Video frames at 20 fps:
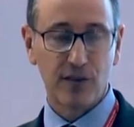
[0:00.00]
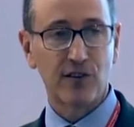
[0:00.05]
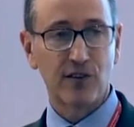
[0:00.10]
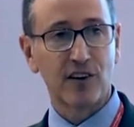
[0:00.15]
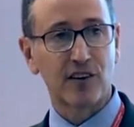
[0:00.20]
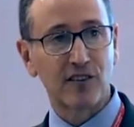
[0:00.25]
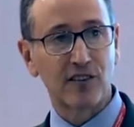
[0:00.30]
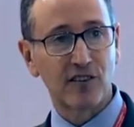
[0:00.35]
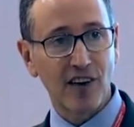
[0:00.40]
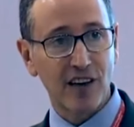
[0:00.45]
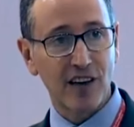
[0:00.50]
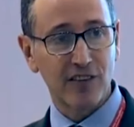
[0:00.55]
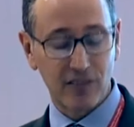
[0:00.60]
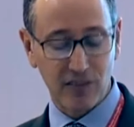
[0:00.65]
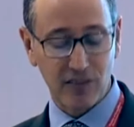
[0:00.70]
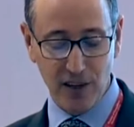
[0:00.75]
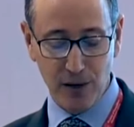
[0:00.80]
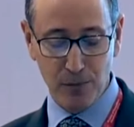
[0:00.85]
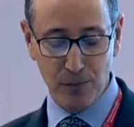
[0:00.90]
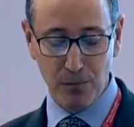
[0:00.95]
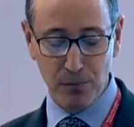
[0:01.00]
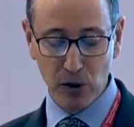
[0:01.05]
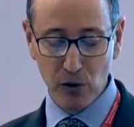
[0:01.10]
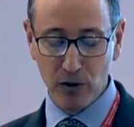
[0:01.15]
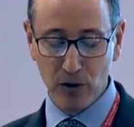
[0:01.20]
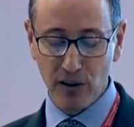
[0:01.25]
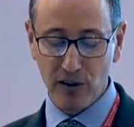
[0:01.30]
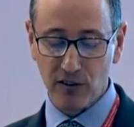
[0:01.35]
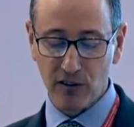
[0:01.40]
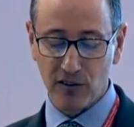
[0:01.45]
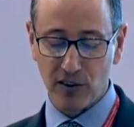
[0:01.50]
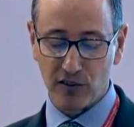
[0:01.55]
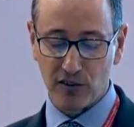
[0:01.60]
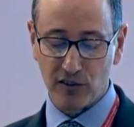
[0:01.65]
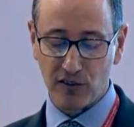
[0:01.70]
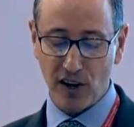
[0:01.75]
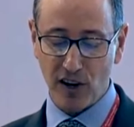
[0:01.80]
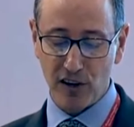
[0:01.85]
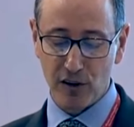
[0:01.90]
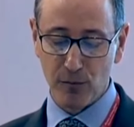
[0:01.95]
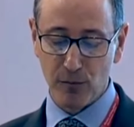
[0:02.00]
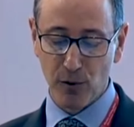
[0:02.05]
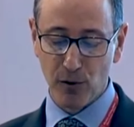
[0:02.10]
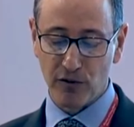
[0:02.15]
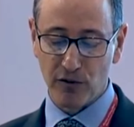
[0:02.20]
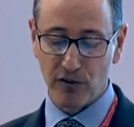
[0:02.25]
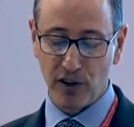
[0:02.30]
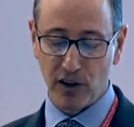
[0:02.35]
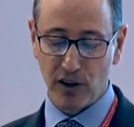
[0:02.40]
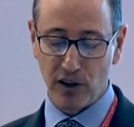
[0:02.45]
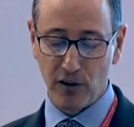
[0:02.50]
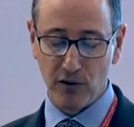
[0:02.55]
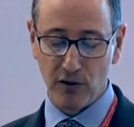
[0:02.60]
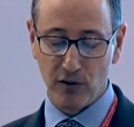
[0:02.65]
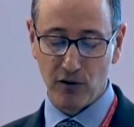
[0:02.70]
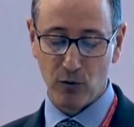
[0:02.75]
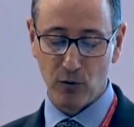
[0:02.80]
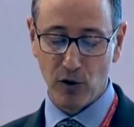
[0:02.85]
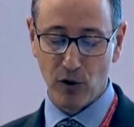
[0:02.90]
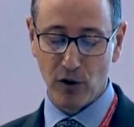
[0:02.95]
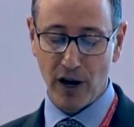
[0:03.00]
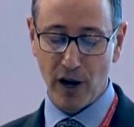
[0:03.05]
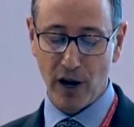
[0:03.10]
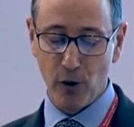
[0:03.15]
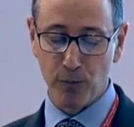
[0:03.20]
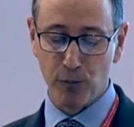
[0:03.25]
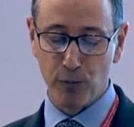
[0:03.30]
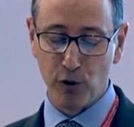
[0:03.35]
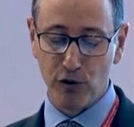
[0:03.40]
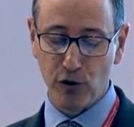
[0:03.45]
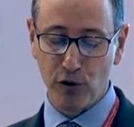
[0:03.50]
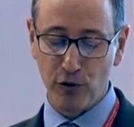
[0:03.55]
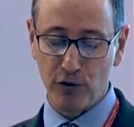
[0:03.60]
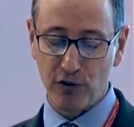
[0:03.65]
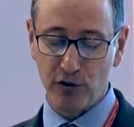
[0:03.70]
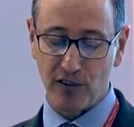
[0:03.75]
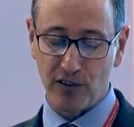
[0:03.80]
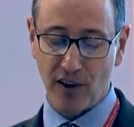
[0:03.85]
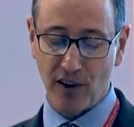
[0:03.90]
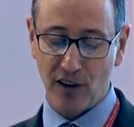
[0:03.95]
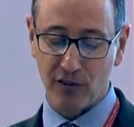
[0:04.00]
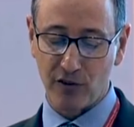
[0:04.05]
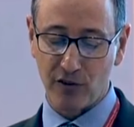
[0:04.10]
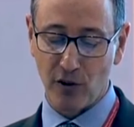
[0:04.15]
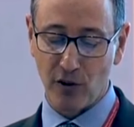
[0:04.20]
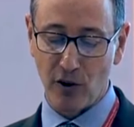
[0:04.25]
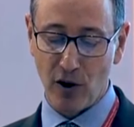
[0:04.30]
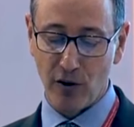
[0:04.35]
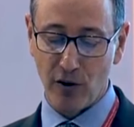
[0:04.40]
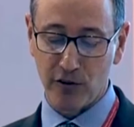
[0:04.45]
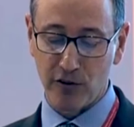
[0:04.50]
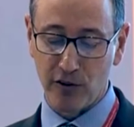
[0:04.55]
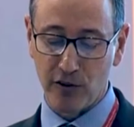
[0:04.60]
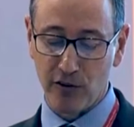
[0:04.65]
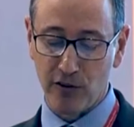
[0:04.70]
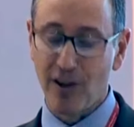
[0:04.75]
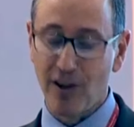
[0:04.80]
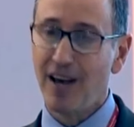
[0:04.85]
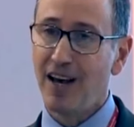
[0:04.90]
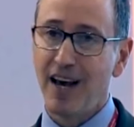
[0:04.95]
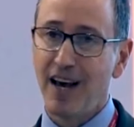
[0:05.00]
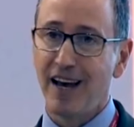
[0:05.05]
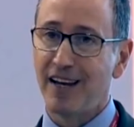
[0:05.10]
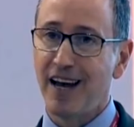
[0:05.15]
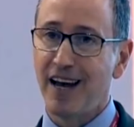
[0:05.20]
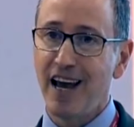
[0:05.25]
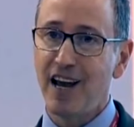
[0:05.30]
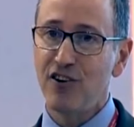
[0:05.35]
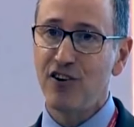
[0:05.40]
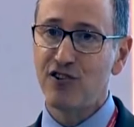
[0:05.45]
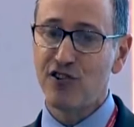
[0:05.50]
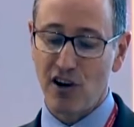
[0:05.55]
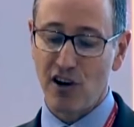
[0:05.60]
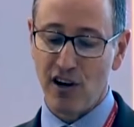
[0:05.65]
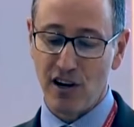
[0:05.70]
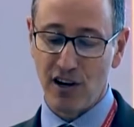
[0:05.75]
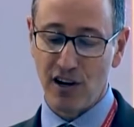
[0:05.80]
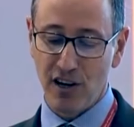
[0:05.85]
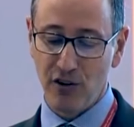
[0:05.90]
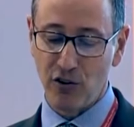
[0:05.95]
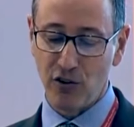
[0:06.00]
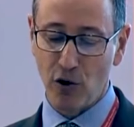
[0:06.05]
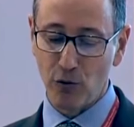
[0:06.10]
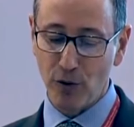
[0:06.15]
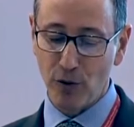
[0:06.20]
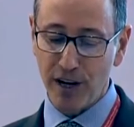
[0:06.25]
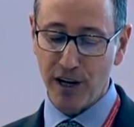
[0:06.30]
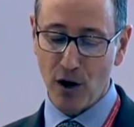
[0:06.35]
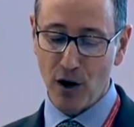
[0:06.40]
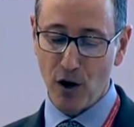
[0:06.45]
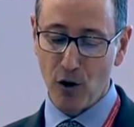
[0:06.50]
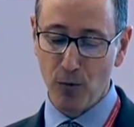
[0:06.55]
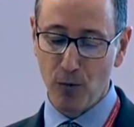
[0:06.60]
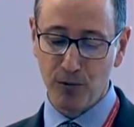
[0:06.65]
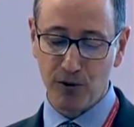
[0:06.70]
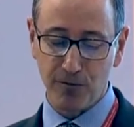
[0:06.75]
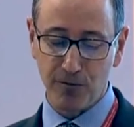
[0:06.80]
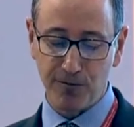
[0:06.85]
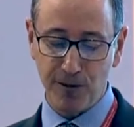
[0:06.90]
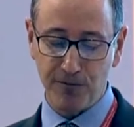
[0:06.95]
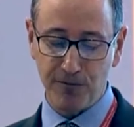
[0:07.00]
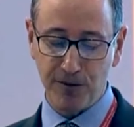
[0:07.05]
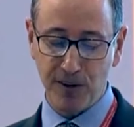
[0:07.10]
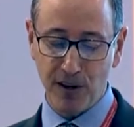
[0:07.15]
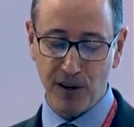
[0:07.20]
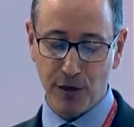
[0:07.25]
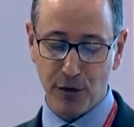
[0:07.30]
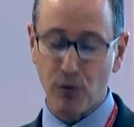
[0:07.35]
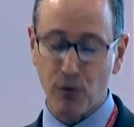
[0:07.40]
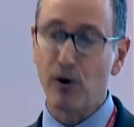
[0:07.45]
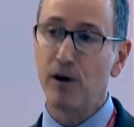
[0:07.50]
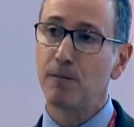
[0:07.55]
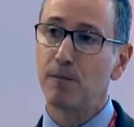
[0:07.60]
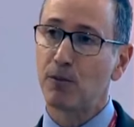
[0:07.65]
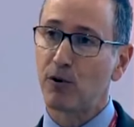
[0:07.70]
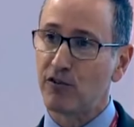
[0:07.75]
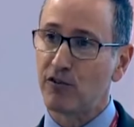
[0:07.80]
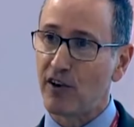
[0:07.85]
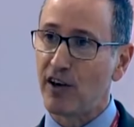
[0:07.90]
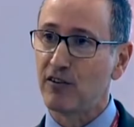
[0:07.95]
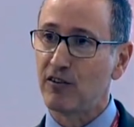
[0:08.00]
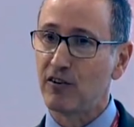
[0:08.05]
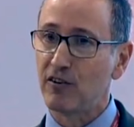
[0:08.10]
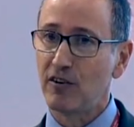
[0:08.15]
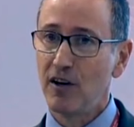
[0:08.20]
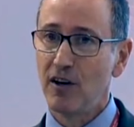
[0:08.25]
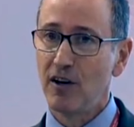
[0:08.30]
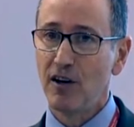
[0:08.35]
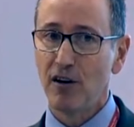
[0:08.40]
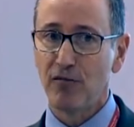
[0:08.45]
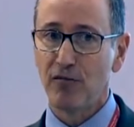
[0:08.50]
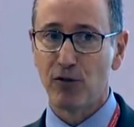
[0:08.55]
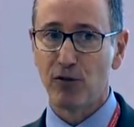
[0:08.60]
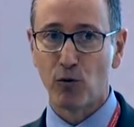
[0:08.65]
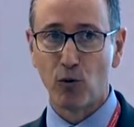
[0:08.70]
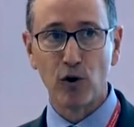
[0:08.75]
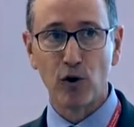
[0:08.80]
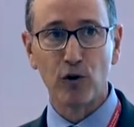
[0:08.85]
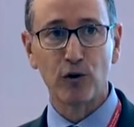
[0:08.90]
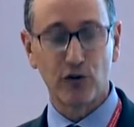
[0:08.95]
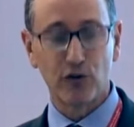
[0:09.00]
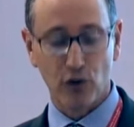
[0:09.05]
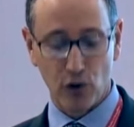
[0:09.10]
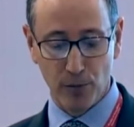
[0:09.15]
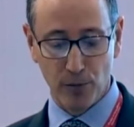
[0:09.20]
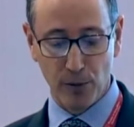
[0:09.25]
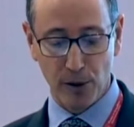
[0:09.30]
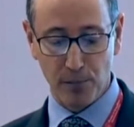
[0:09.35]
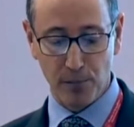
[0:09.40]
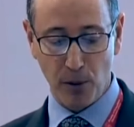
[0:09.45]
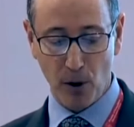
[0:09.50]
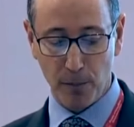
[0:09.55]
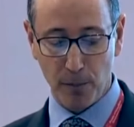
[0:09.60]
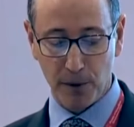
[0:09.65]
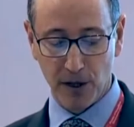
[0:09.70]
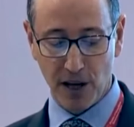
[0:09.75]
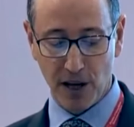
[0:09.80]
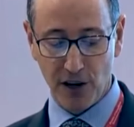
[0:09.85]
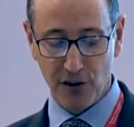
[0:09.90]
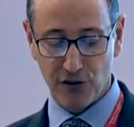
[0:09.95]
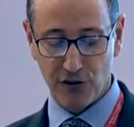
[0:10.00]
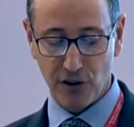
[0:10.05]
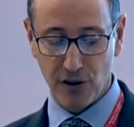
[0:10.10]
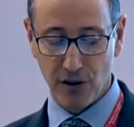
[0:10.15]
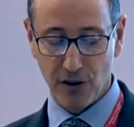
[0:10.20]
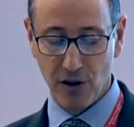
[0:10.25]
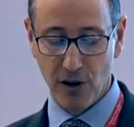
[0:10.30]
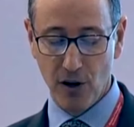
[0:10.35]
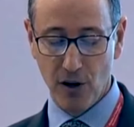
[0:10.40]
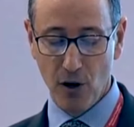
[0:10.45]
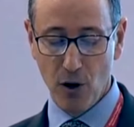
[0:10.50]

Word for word: Success in building sustainable cities will help reduce disaster losses, and Asia is already home to 53% of the world's urban population.